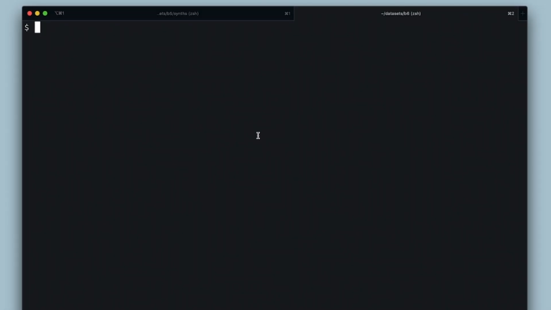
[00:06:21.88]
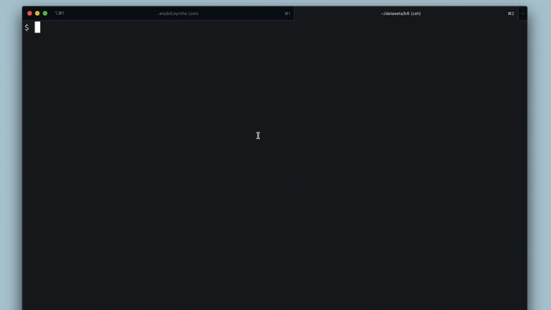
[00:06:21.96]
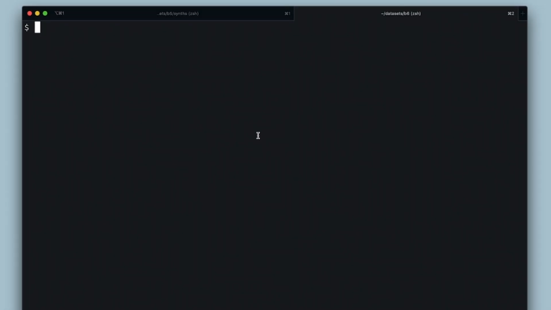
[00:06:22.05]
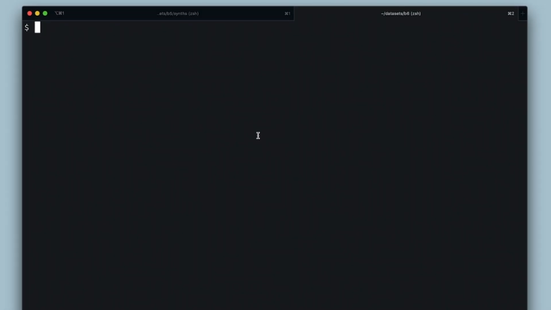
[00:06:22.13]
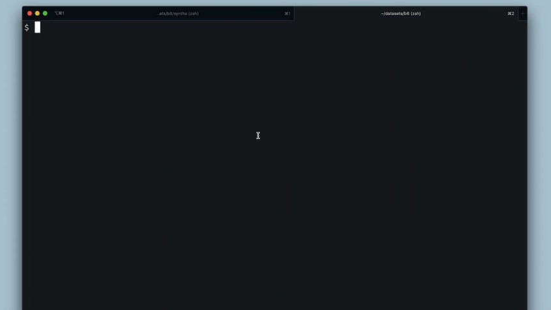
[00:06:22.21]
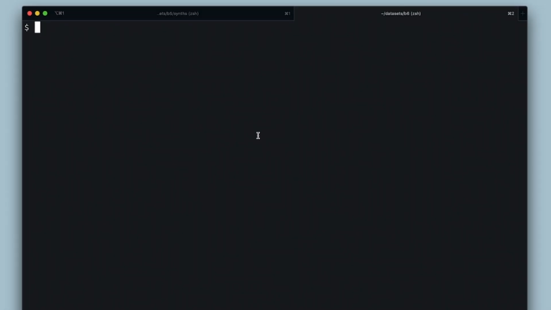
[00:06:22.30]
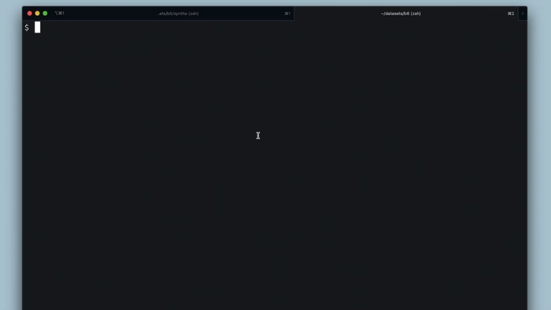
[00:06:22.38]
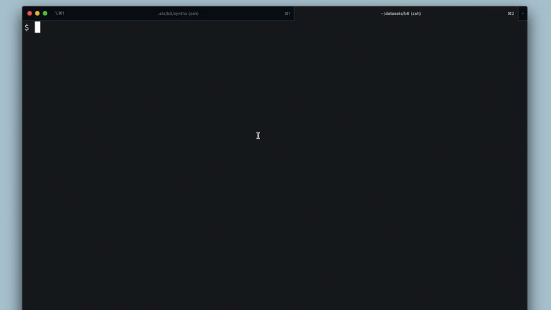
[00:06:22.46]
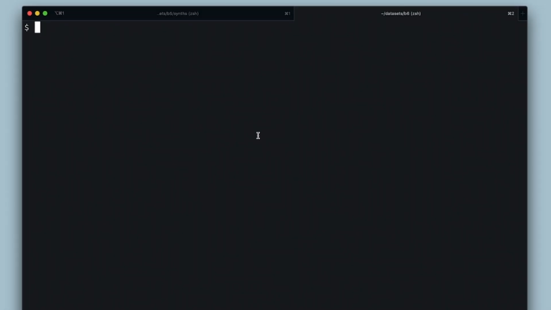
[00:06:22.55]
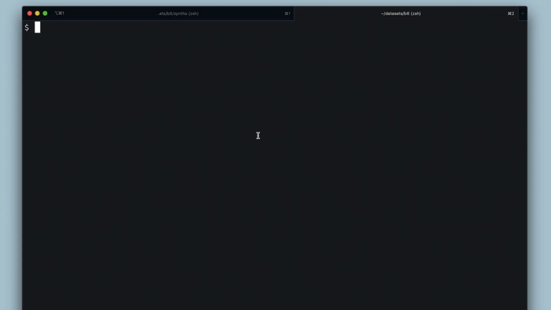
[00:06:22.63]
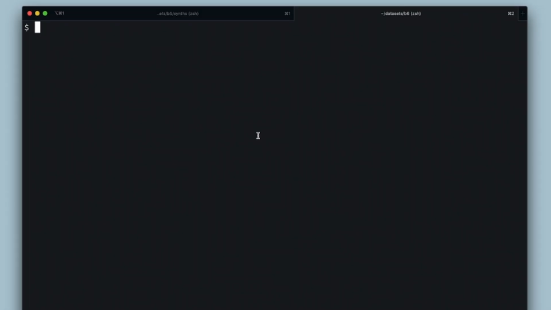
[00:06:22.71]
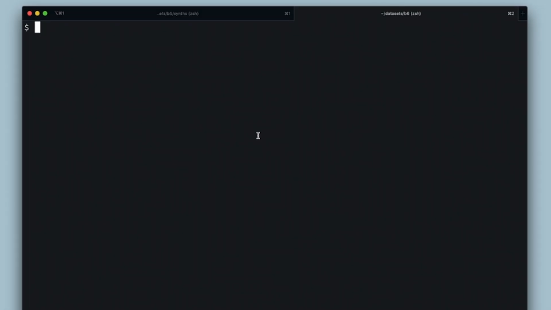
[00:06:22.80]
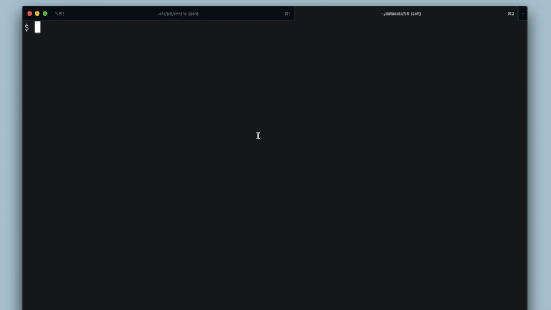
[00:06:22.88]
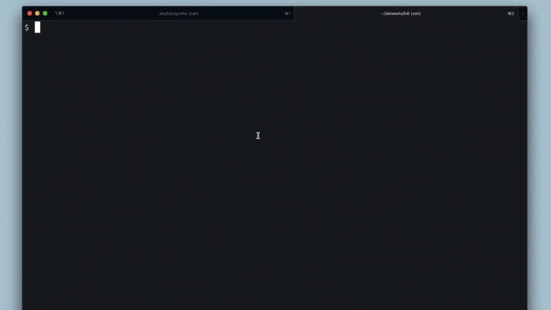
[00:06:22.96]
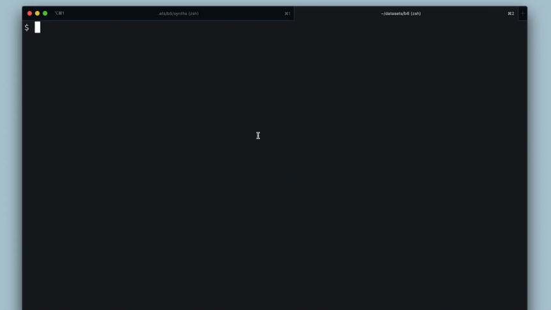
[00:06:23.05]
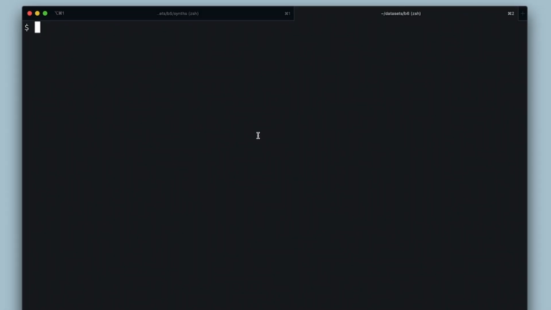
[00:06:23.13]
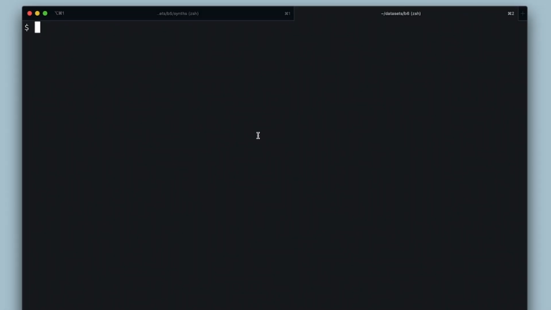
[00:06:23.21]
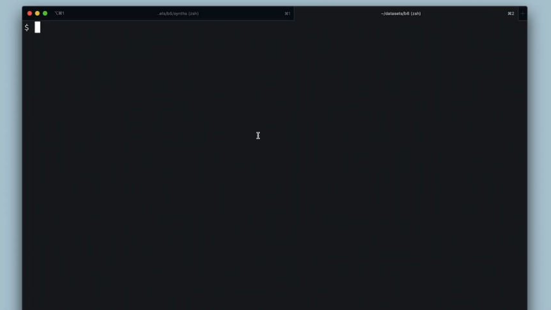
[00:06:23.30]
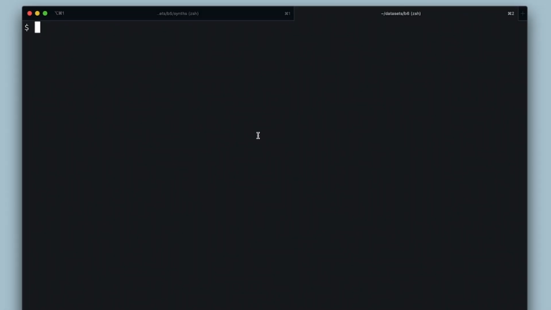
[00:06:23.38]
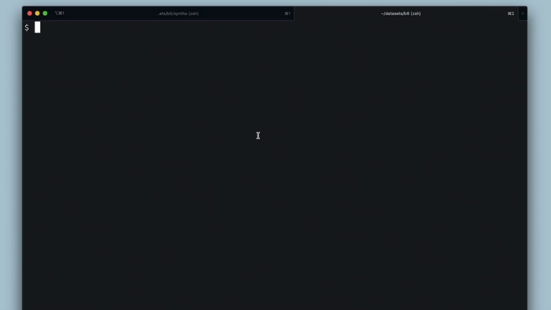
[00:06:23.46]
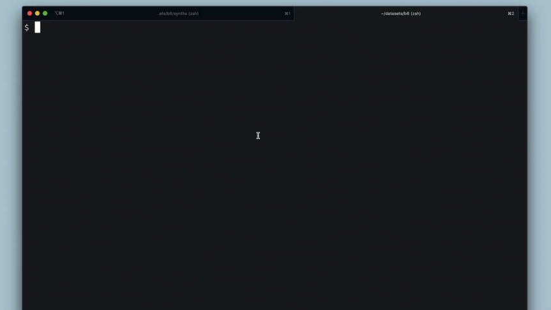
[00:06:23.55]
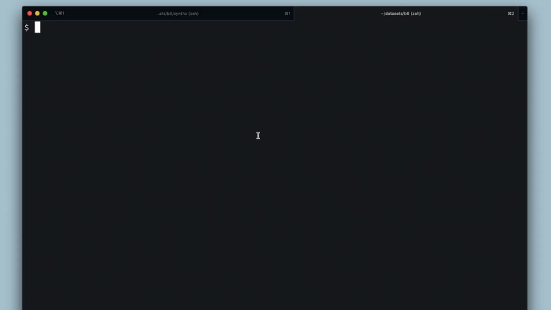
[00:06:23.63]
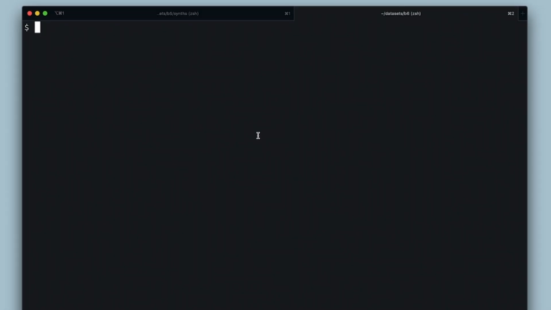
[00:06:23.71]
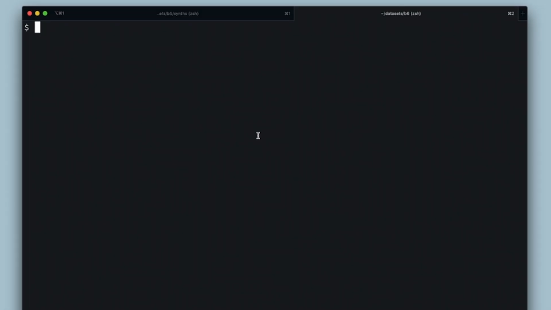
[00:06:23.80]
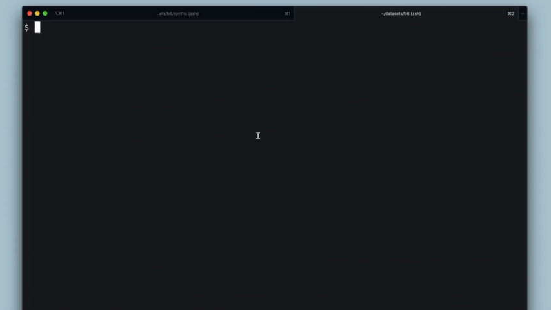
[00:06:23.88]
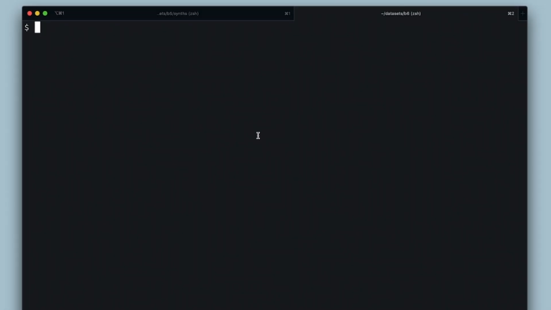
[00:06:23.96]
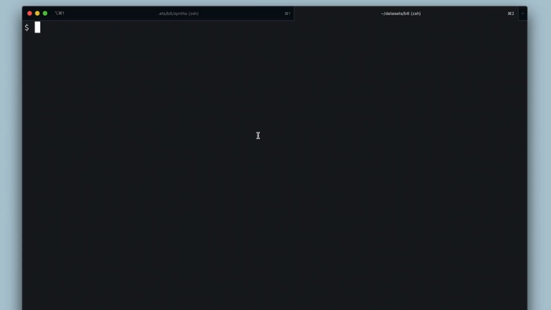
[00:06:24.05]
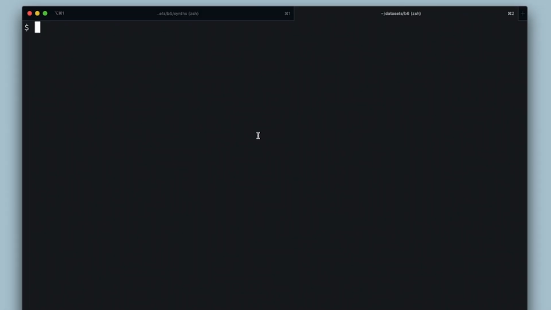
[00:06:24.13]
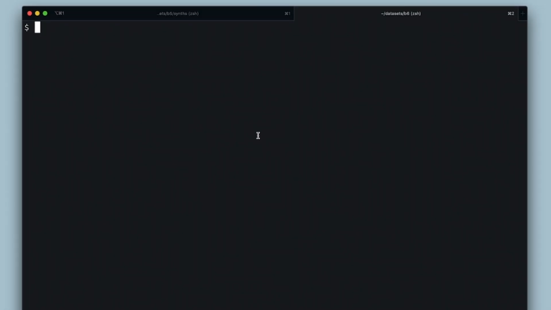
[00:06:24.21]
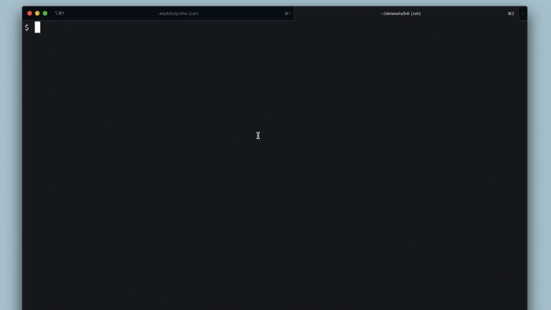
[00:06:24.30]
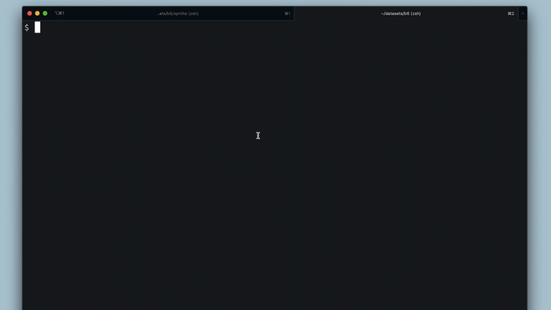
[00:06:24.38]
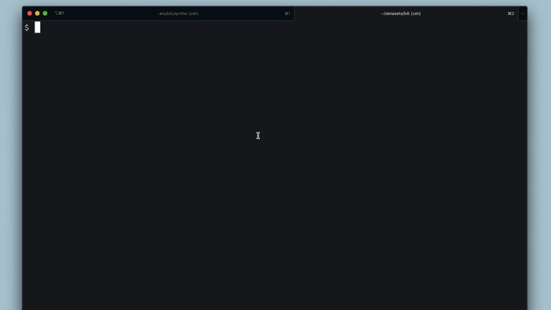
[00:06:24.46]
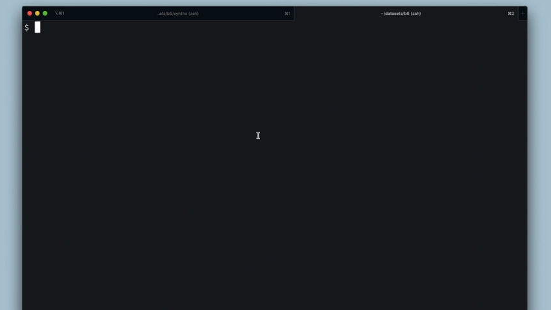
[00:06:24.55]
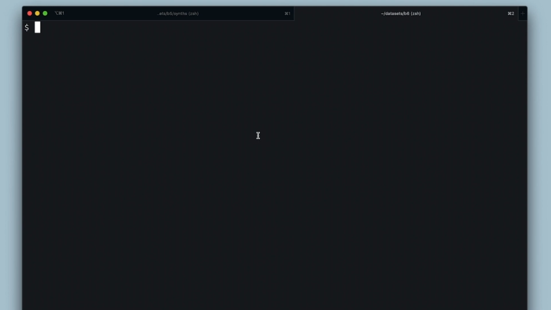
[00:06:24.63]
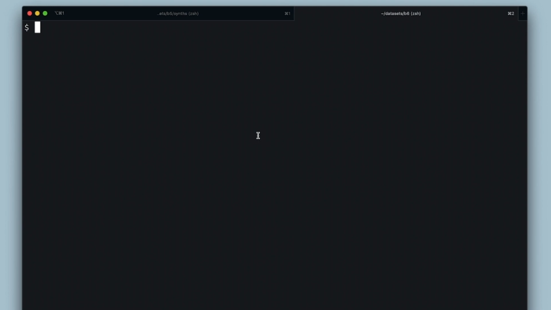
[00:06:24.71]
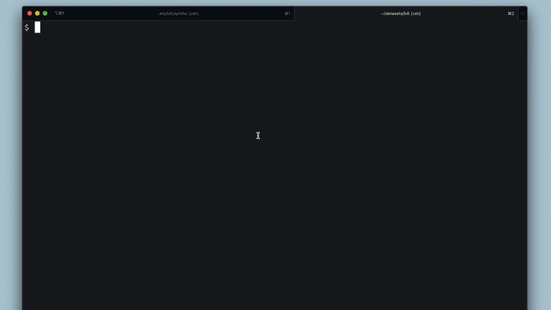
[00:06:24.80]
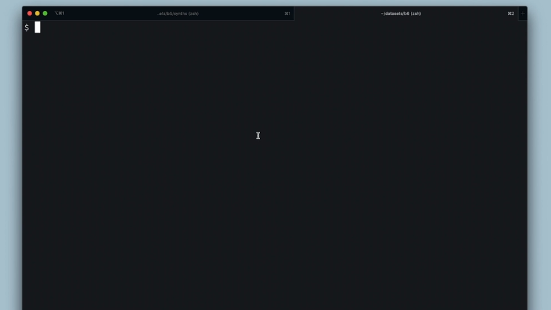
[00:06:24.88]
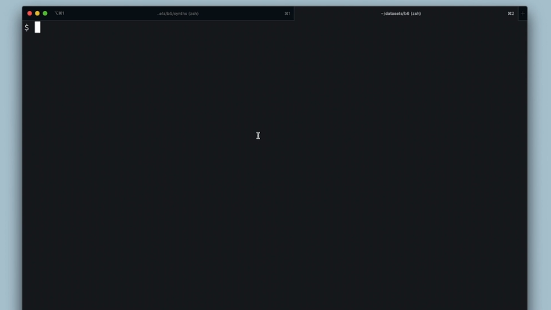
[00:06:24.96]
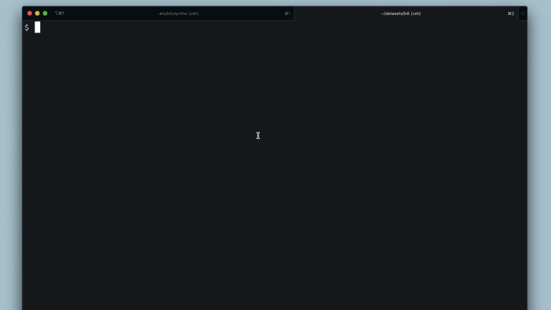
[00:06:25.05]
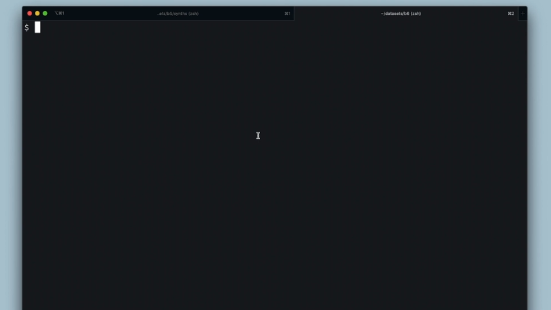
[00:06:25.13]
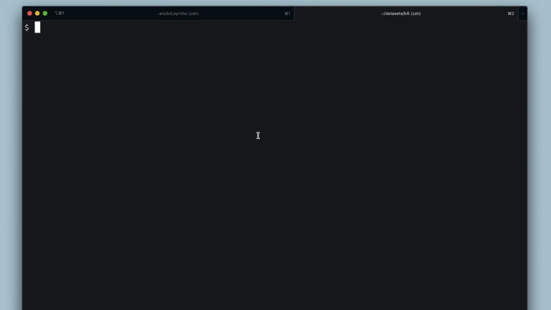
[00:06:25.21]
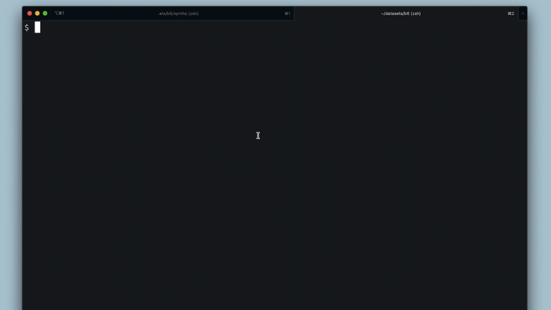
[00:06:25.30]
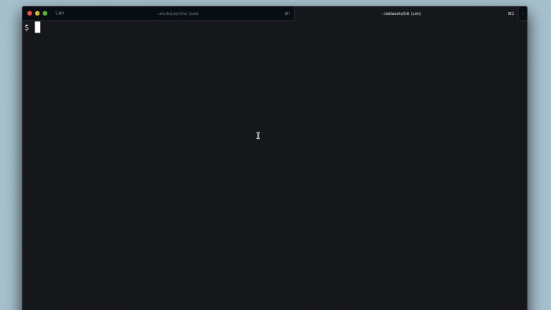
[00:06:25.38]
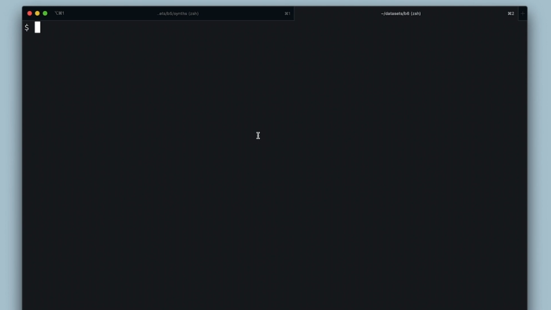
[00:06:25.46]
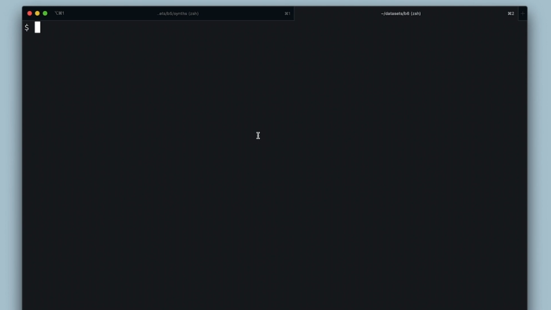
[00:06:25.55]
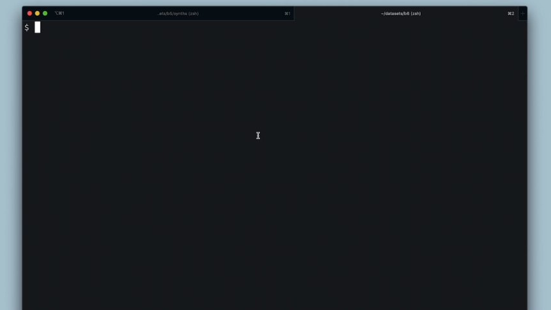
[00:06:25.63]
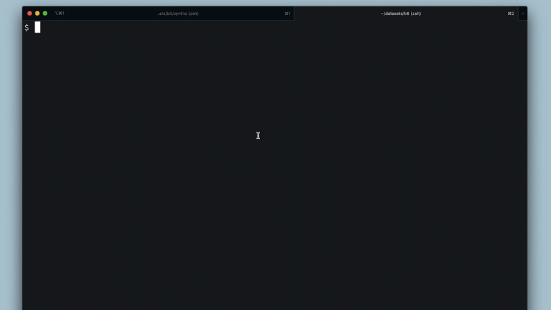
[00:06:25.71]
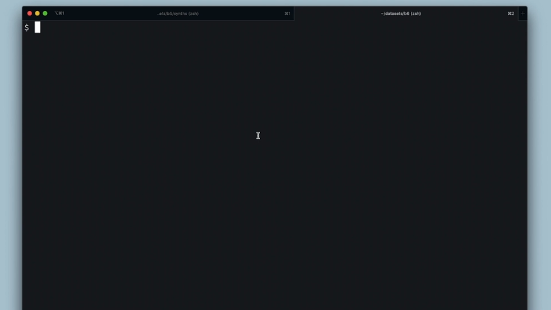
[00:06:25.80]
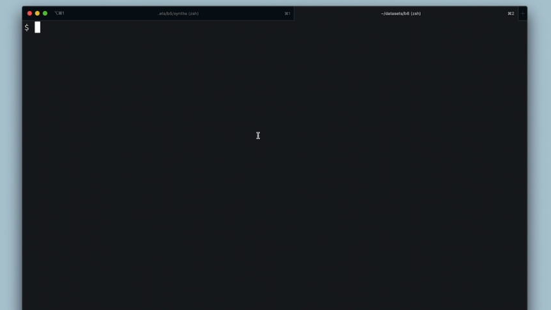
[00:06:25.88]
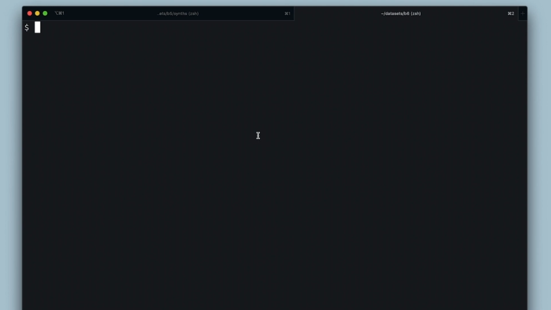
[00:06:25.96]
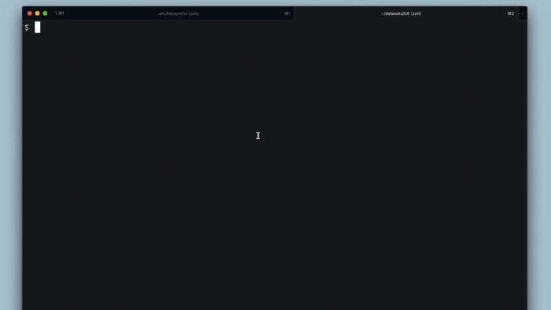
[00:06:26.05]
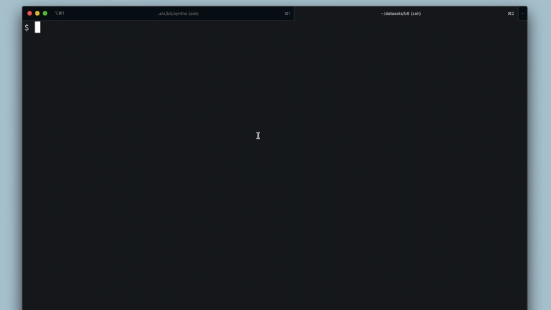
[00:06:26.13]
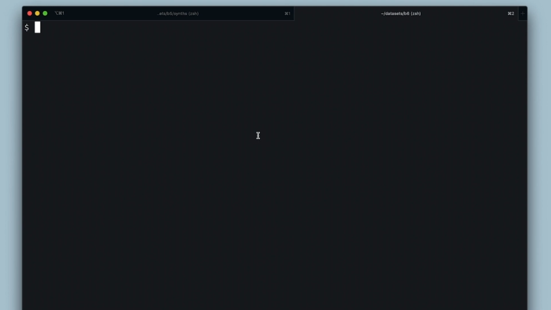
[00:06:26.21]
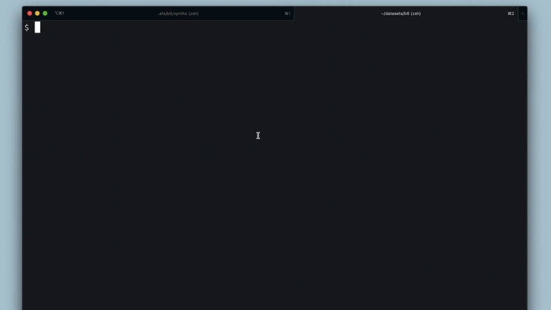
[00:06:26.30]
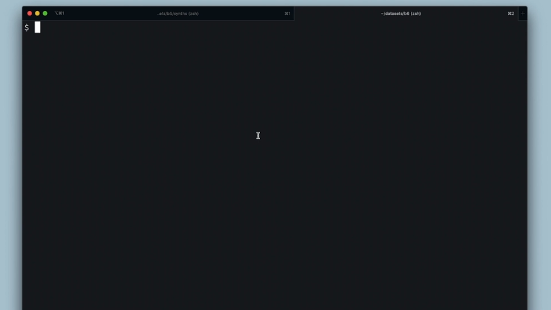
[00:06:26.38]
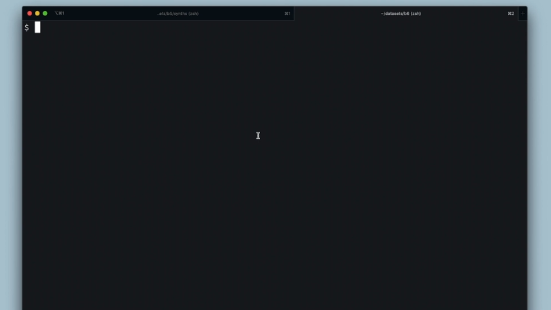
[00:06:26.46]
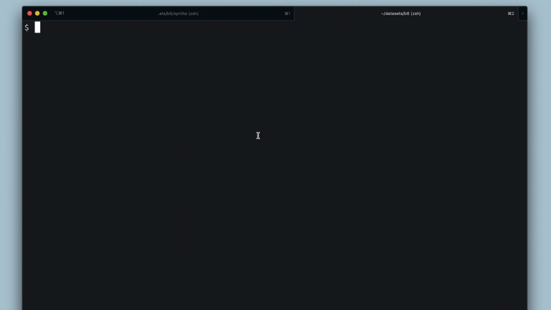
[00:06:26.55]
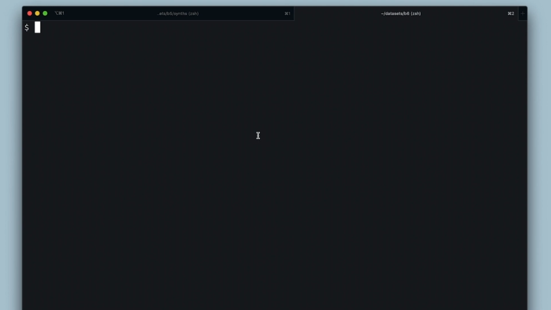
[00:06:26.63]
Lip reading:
(no speaker visible)